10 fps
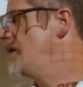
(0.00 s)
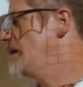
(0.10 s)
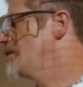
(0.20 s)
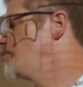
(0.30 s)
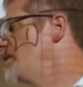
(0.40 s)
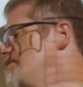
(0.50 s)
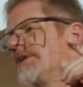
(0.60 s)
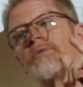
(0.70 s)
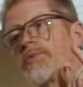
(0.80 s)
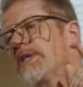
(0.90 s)
added 1, but
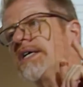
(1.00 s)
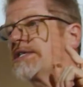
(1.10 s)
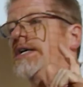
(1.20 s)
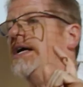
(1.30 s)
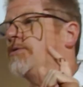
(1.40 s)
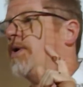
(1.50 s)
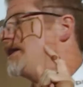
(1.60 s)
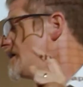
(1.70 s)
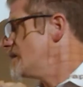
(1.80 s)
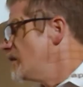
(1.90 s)
it really is not a 1.
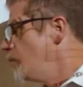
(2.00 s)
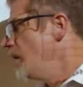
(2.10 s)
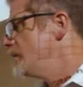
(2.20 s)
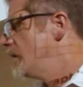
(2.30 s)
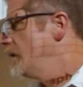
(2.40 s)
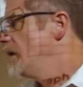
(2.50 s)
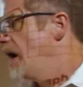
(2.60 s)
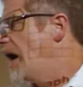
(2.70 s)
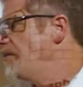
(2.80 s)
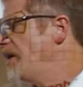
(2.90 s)
That's not a 1.
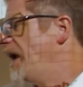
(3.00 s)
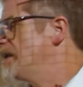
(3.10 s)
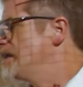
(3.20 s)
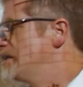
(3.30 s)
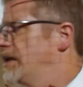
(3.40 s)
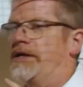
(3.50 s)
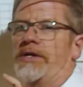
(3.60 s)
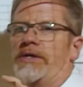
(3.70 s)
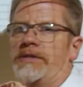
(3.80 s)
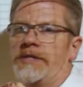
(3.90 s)
I've added
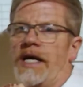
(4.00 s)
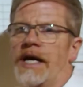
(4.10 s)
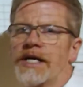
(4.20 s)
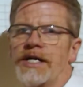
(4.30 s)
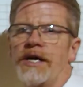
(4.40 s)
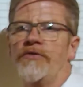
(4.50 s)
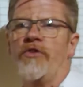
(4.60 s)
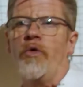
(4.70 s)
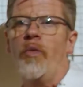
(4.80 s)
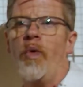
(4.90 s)

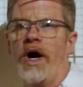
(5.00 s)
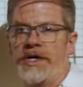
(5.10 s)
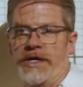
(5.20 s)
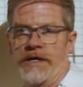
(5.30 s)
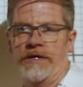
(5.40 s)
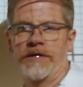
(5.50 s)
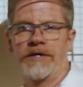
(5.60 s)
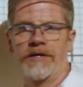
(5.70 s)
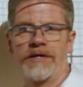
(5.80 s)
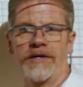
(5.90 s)
-1.
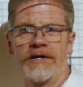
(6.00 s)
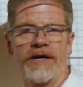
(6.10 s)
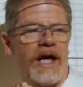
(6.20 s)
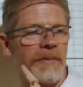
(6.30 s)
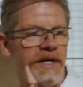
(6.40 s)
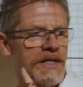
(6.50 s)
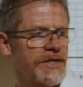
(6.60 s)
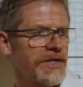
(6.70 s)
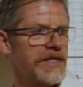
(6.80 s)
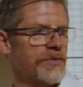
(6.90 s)
I mean,
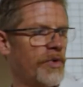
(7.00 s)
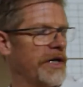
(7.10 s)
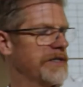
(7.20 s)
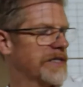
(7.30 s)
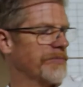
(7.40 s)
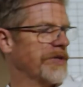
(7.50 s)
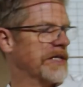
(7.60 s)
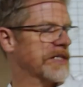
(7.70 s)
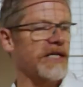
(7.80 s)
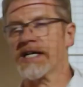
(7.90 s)
isn't this 1 something
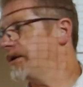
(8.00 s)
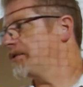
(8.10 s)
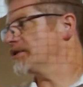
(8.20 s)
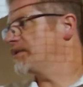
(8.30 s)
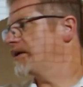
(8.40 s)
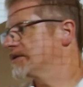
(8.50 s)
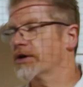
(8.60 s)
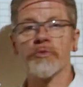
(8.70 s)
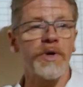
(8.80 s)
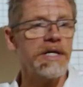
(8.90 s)
that's going to get multiplied? So
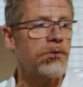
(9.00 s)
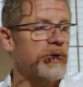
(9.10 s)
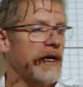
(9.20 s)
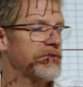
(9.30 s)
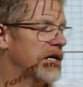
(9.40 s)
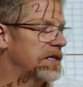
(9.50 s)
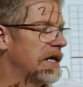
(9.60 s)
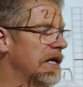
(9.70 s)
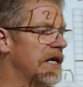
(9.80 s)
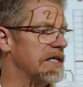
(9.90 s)
really what I've done
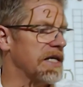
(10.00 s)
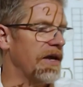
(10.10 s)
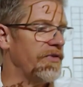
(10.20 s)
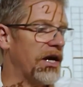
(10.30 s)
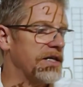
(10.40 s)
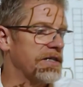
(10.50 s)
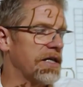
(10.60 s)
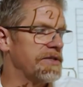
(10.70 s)
is I've added a